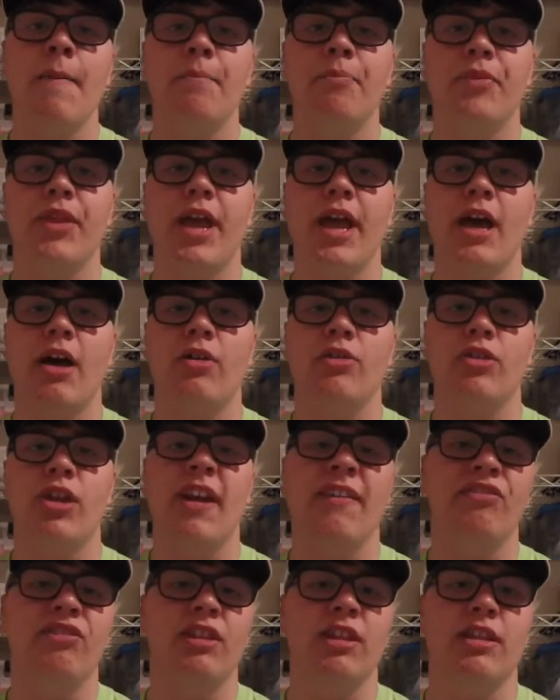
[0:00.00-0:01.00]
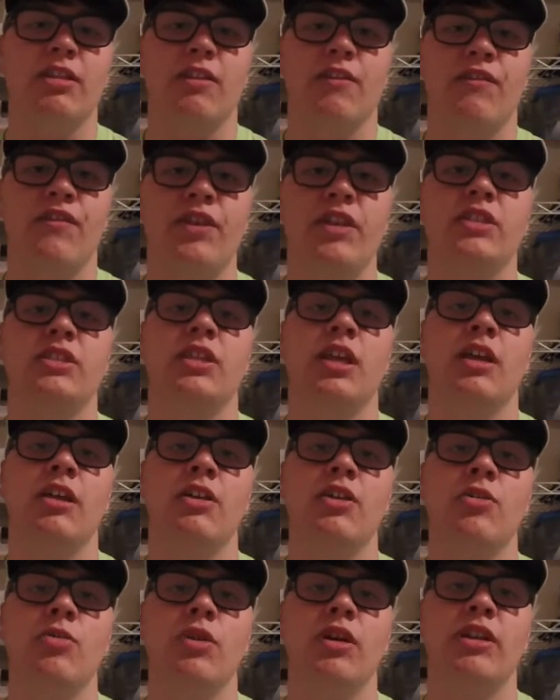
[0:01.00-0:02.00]
Now, you have to let the fish tell
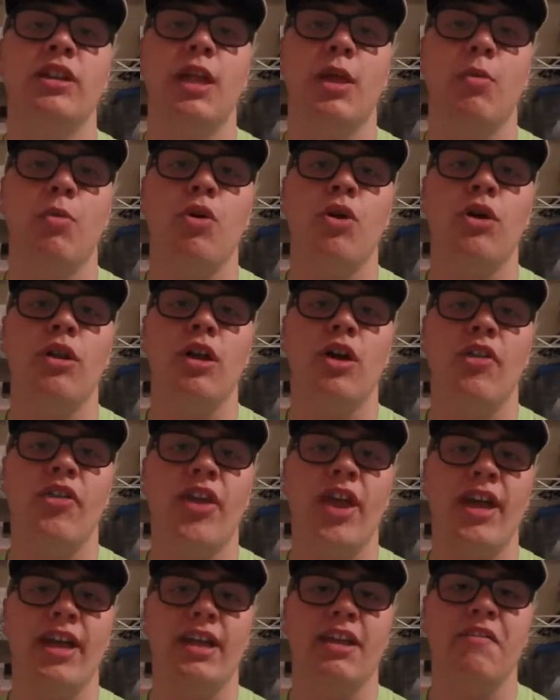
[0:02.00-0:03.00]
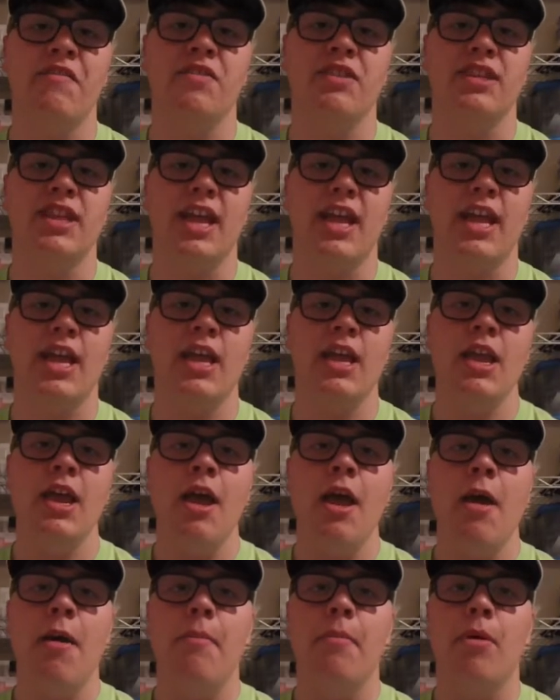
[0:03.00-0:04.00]
you what they want on that given day,
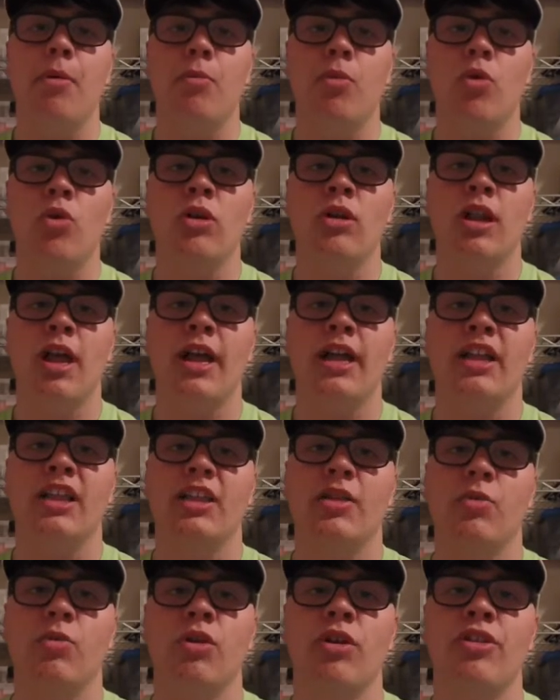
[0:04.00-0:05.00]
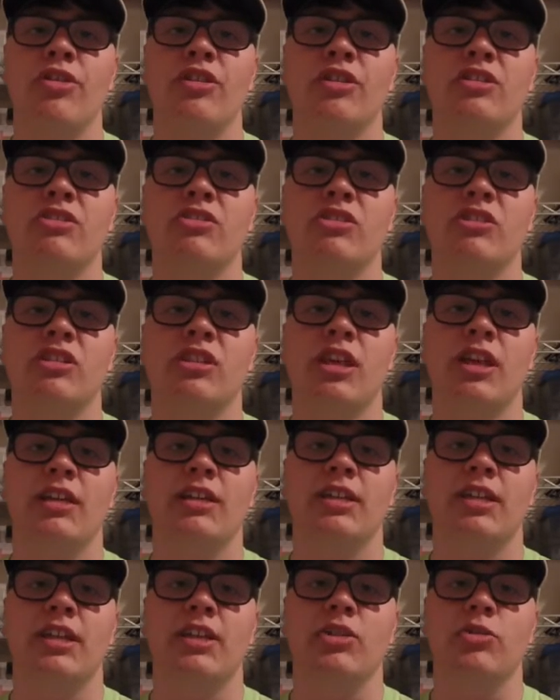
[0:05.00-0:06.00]
but more than likely one of these 3
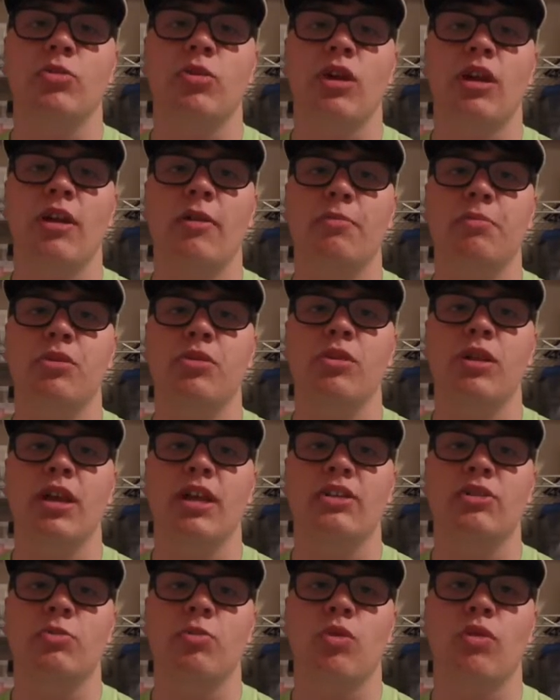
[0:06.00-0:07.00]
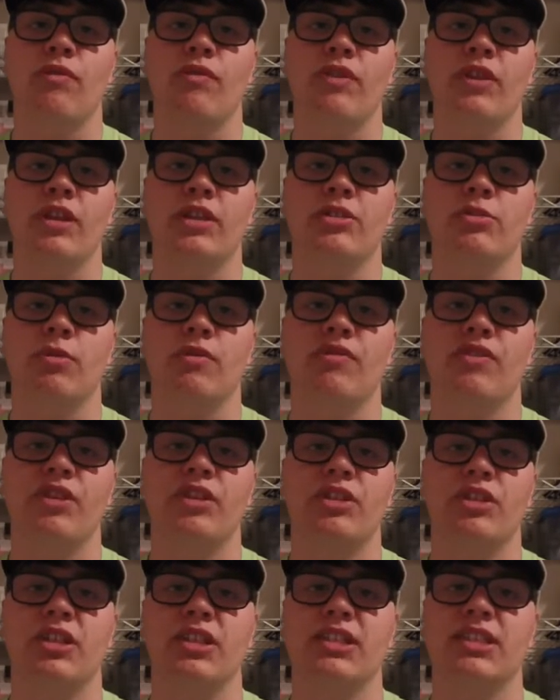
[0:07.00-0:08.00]
techniques will help you catch more fish when
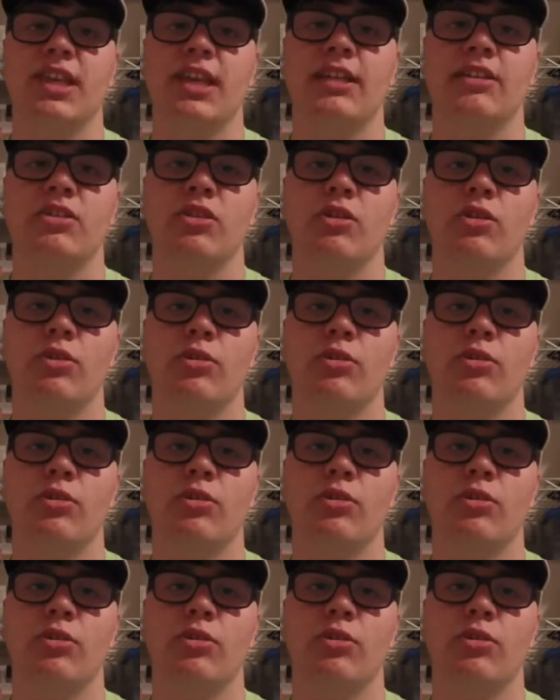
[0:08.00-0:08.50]
fishing a Santone